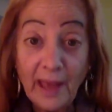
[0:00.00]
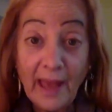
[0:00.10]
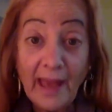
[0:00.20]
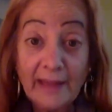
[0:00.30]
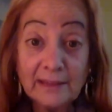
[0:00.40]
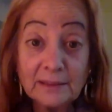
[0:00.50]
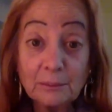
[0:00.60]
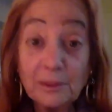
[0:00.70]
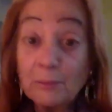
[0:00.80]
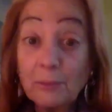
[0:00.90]
and
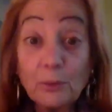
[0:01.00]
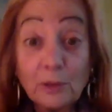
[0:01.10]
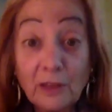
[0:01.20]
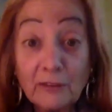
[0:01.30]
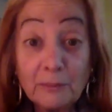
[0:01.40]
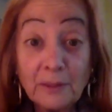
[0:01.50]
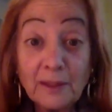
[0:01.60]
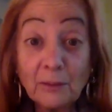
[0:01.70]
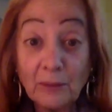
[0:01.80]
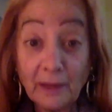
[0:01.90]
people will love being
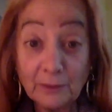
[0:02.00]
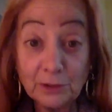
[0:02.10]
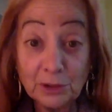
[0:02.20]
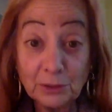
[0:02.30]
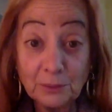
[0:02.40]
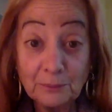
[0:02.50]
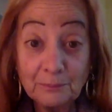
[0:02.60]
around you.